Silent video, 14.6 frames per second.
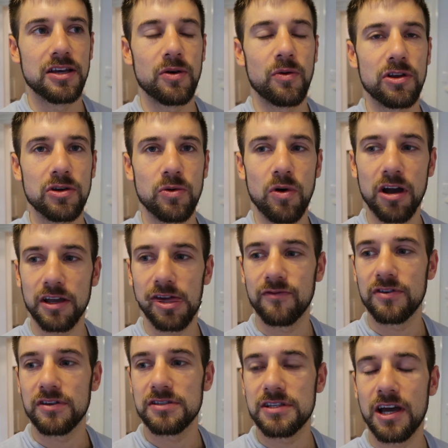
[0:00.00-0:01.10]
when you're working
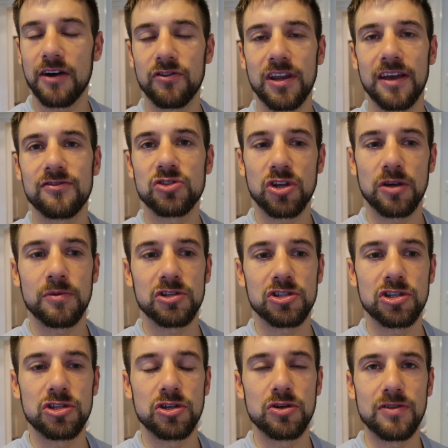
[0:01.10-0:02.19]
for yourself and you have so much
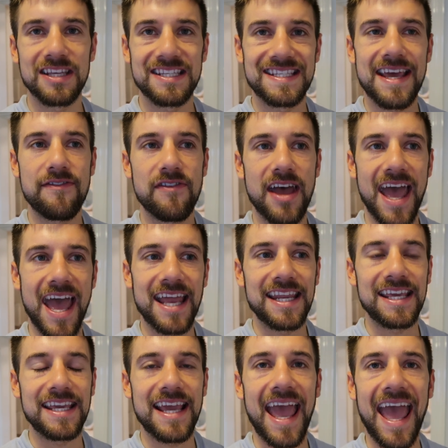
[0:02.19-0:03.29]
to do, there's never
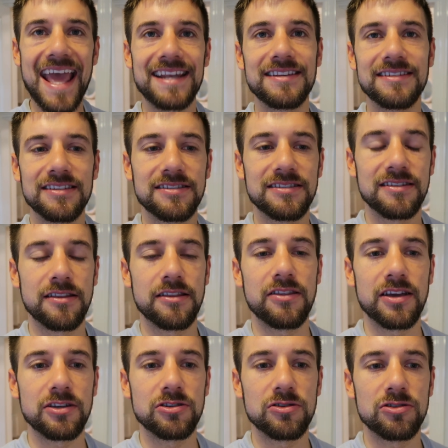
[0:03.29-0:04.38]
any end to the
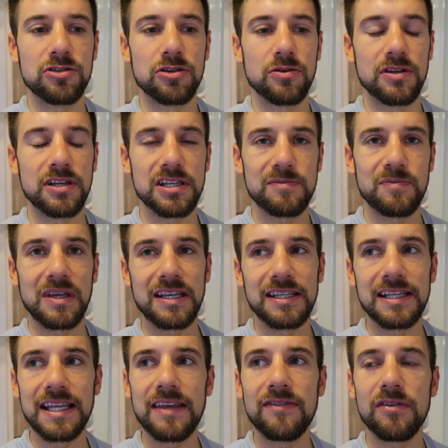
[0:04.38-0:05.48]
things you do, and it's
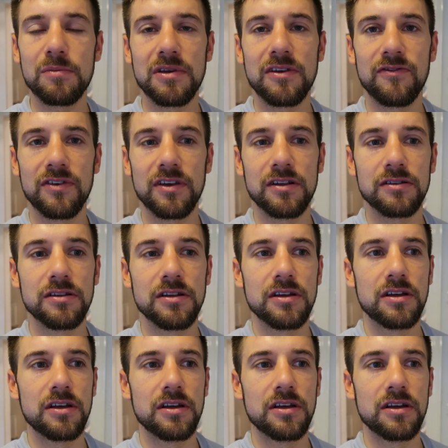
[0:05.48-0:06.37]
been leaving me feel